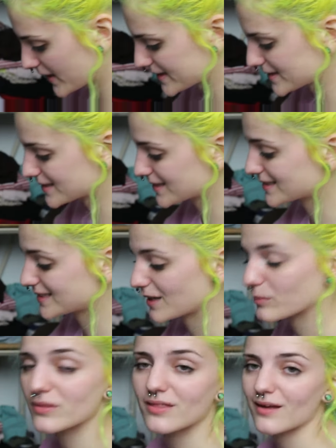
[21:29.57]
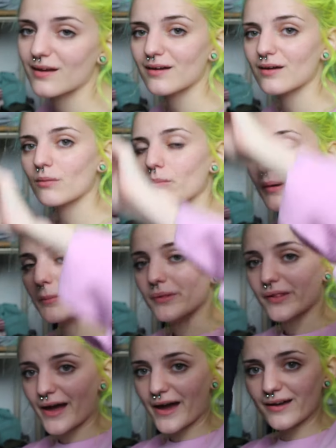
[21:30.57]
this is the same thing, but
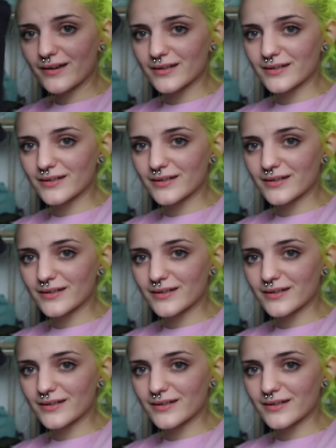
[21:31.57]
black